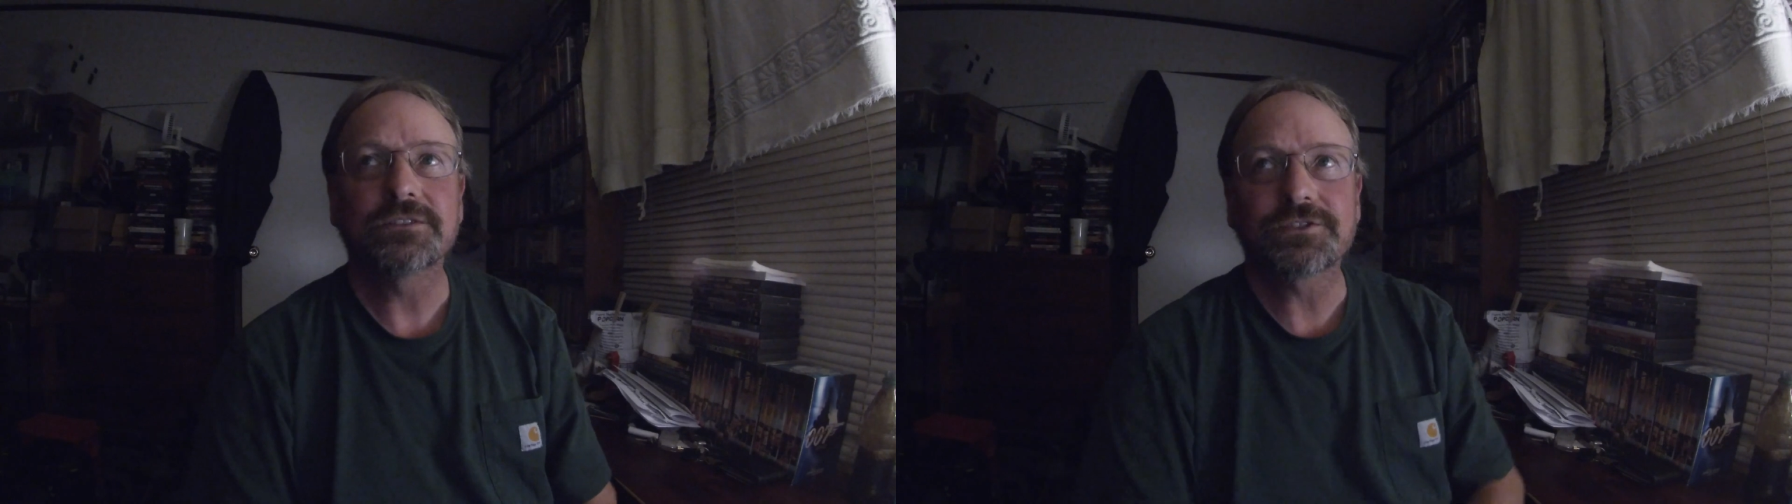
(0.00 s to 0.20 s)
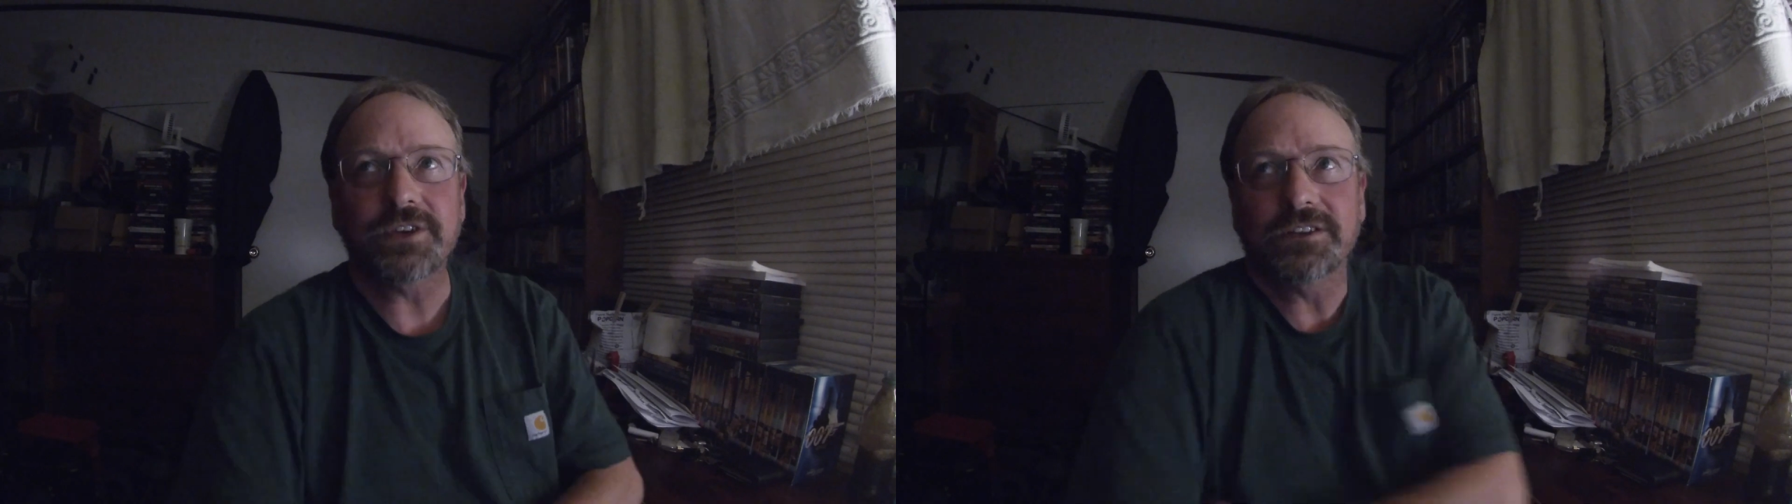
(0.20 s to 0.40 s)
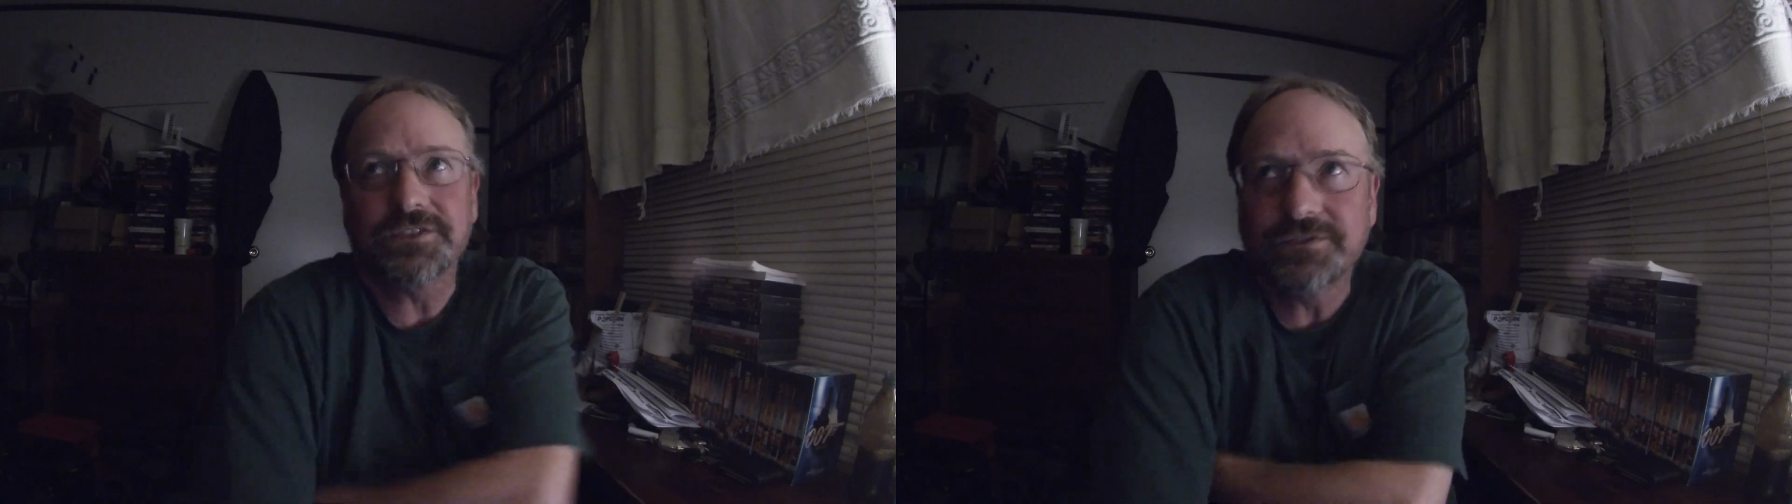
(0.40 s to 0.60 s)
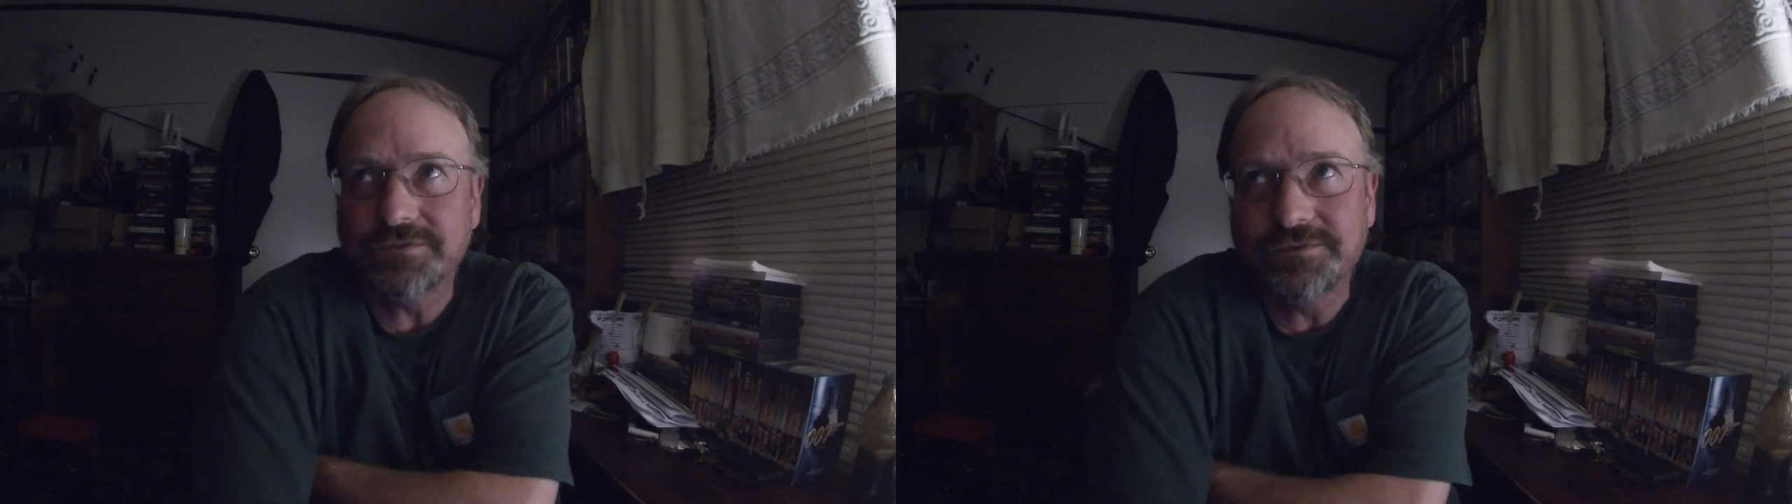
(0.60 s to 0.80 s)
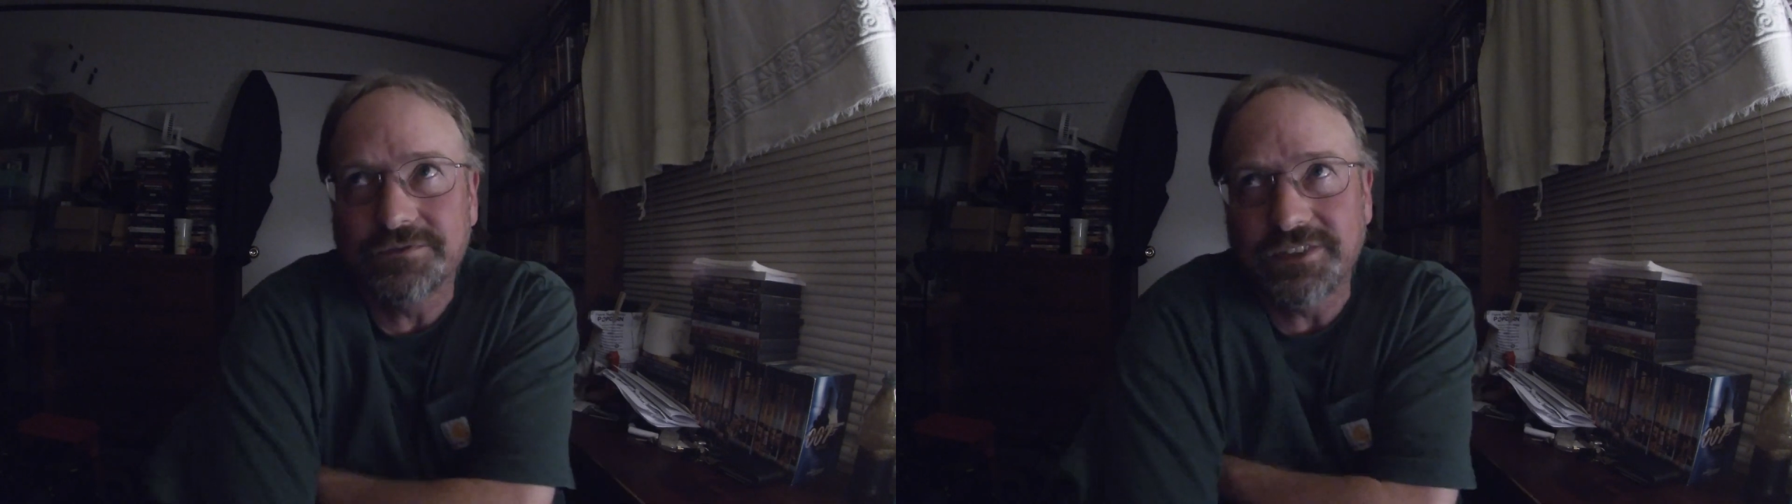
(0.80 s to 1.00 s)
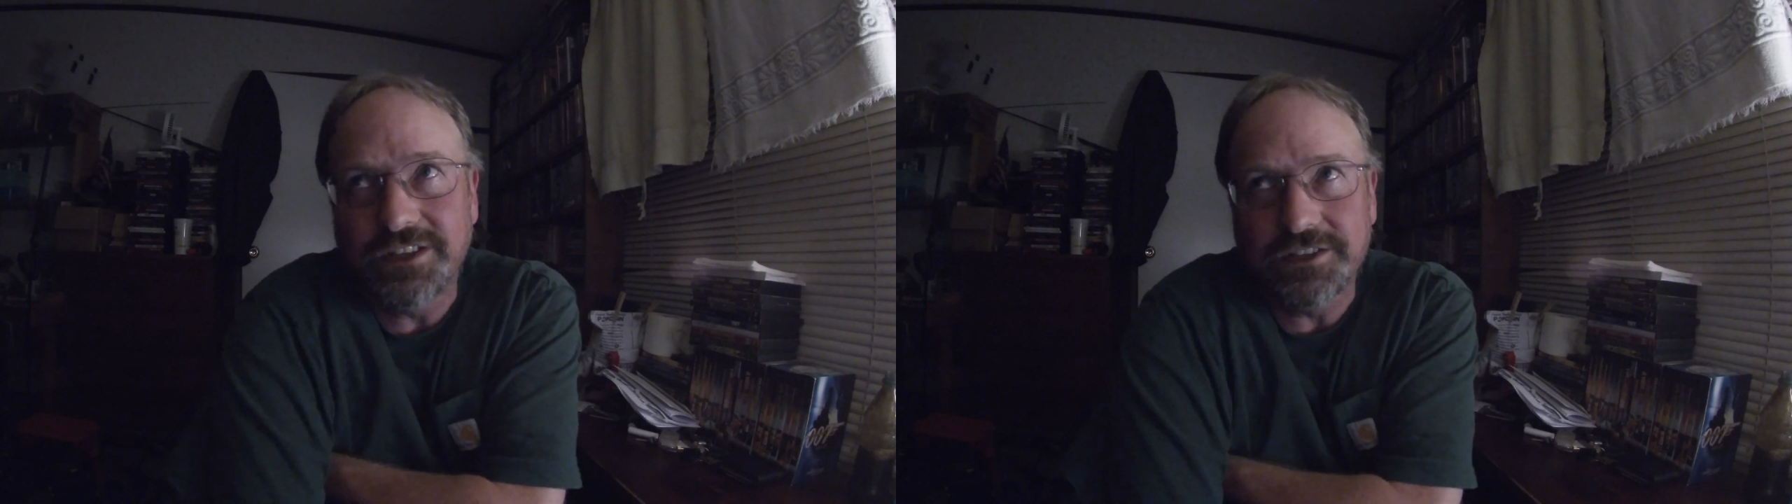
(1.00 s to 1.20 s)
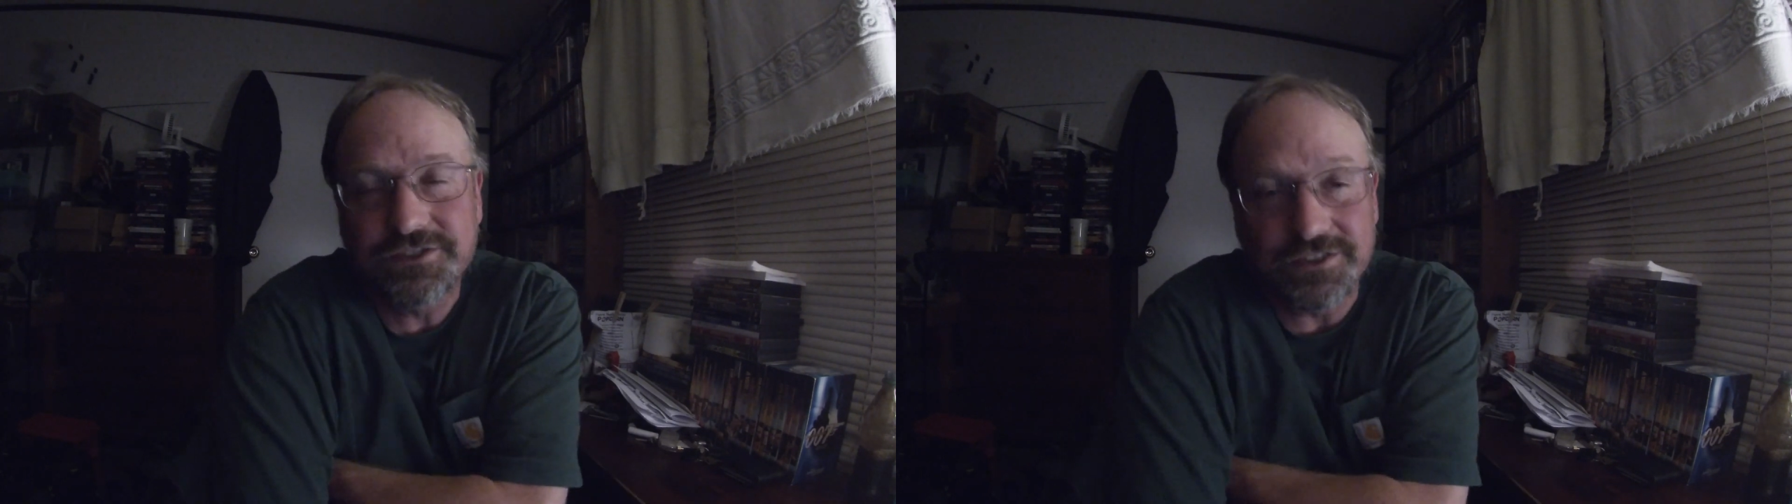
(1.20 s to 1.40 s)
trailer hitch